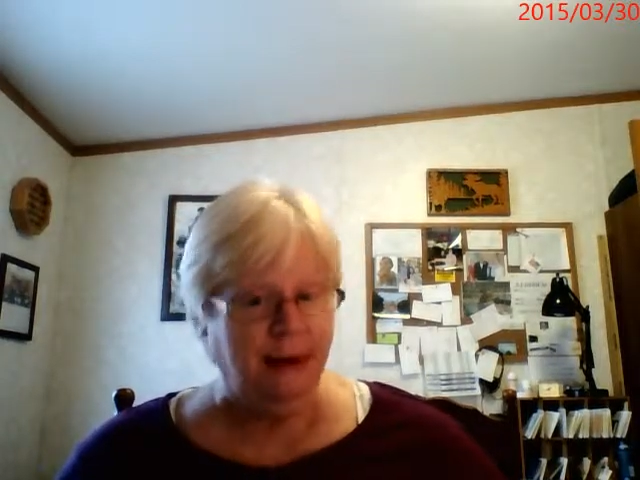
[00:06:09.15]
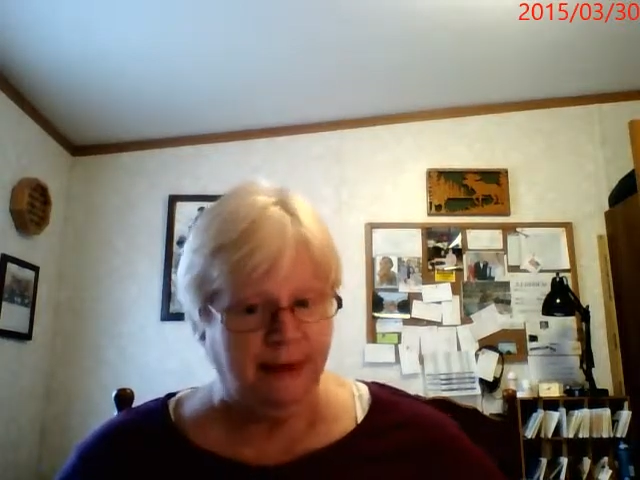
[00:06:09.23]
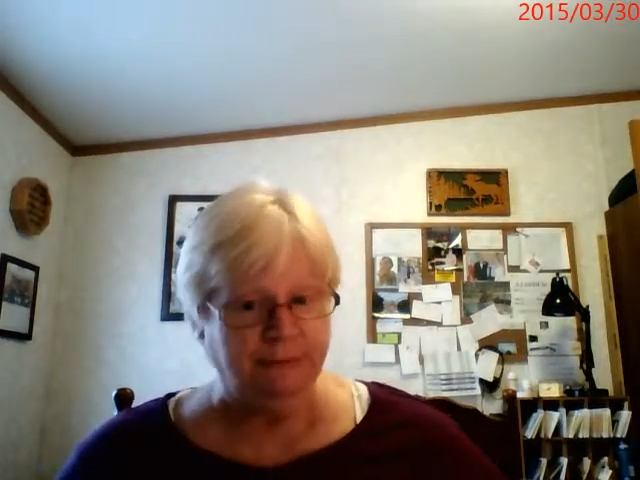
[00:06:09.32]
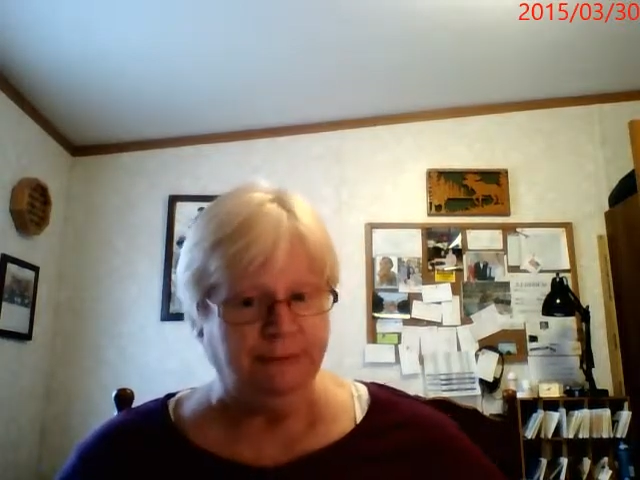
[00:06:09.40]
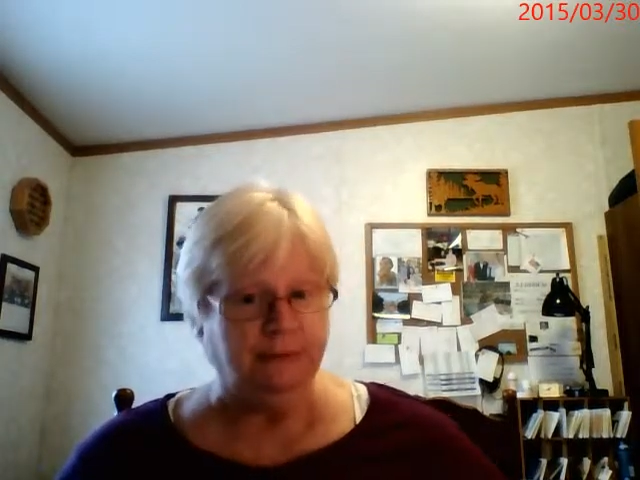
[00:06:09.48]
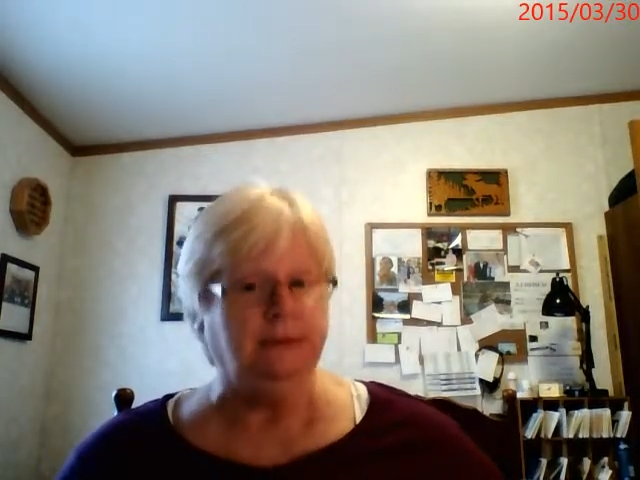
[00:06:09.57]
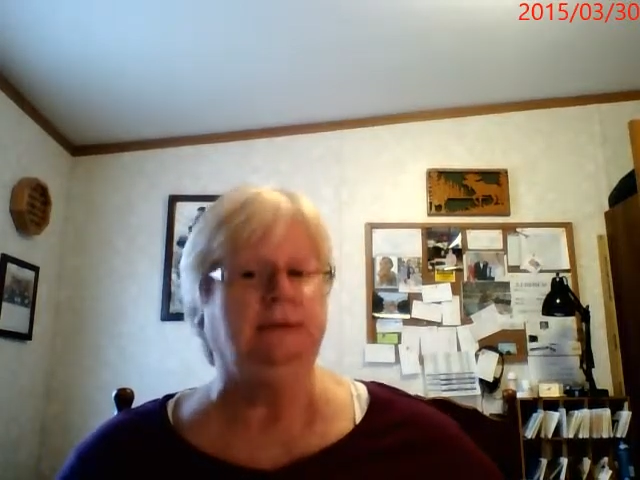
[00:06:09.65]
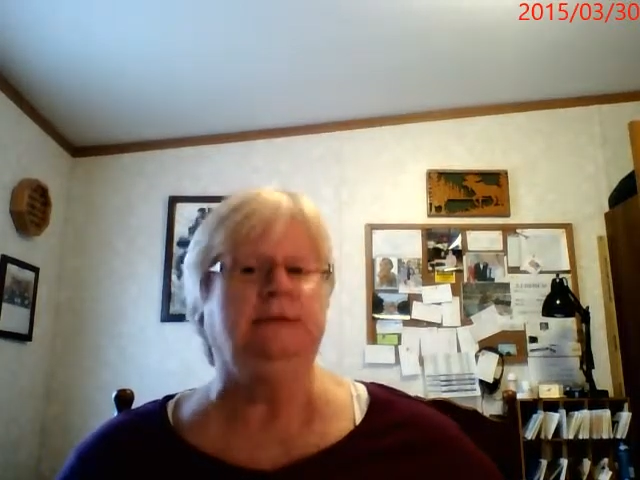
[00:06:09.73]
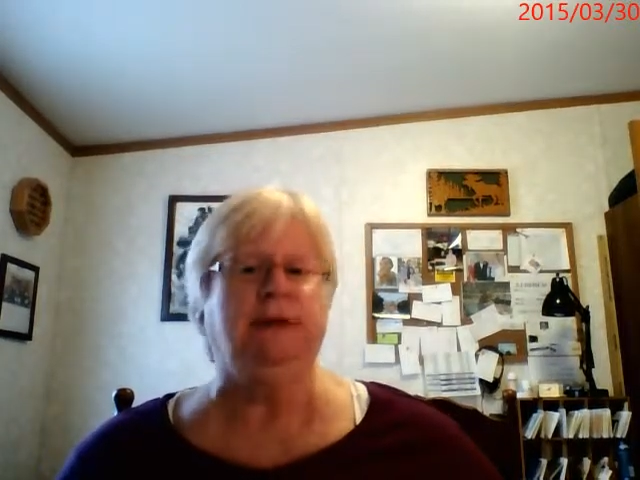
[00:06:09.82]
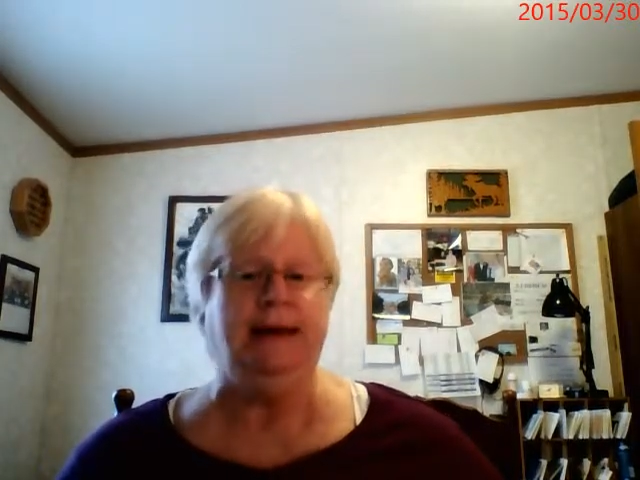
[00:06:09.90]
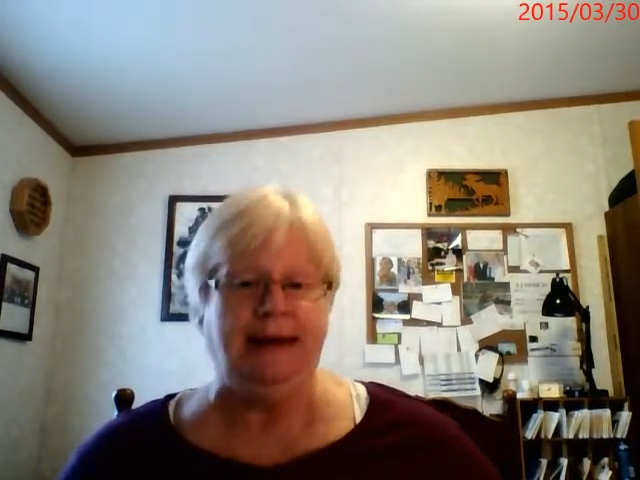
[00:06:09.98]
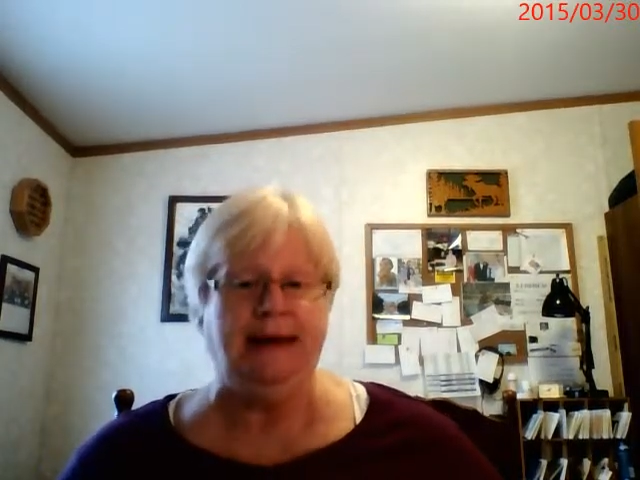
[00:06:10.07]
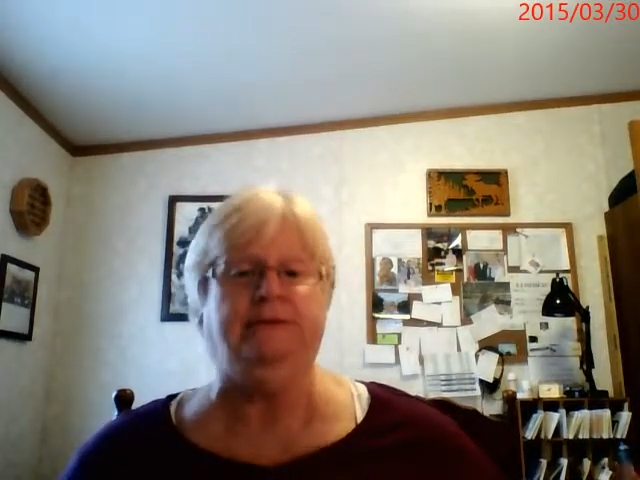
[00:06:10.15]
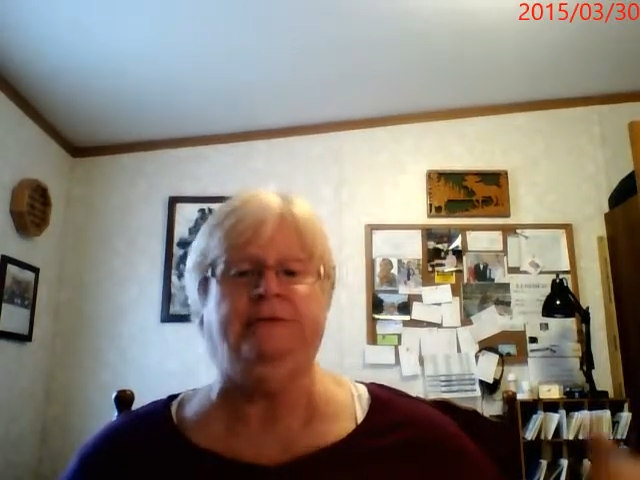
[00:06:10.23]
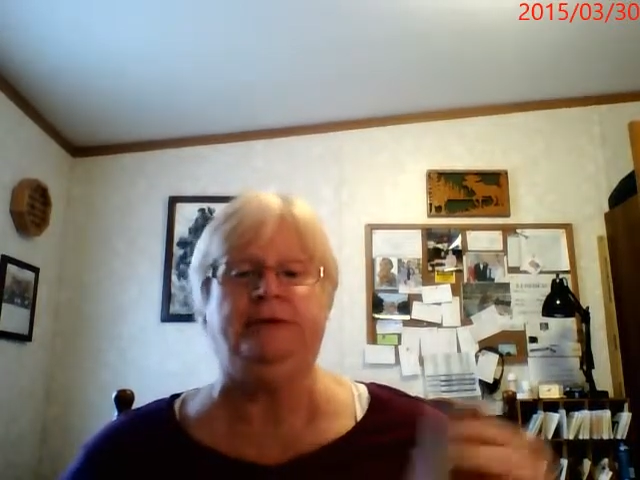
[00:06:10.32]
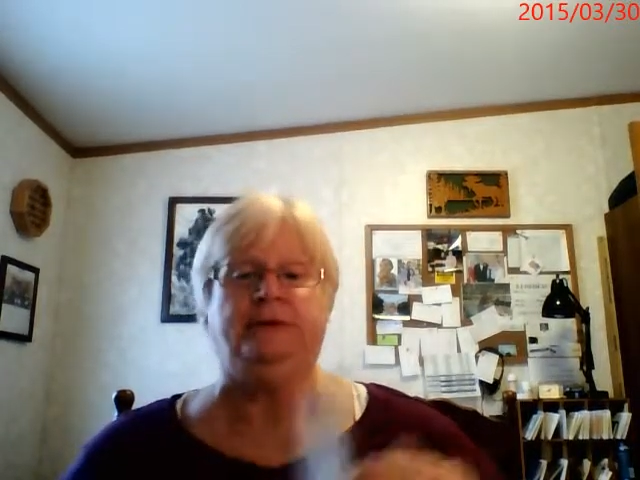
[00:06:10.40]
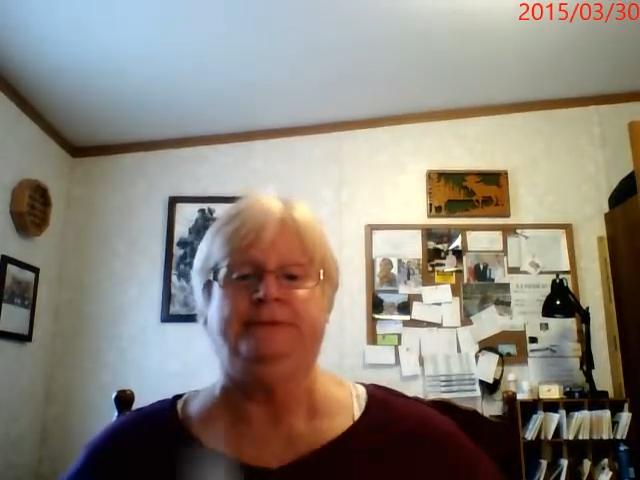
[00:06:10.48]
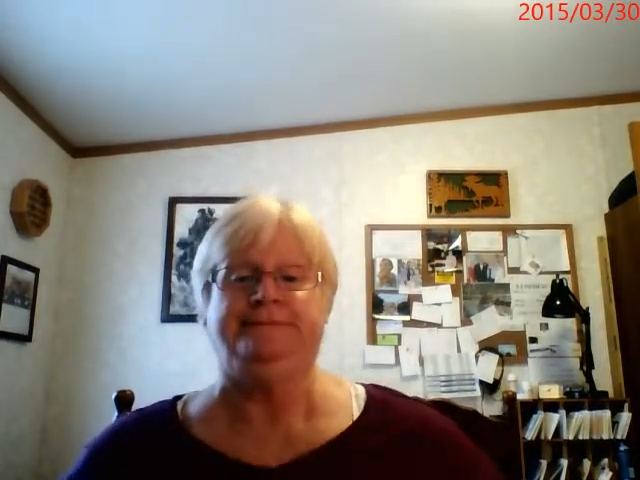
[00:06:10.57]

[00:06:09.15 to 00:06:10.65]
ever after.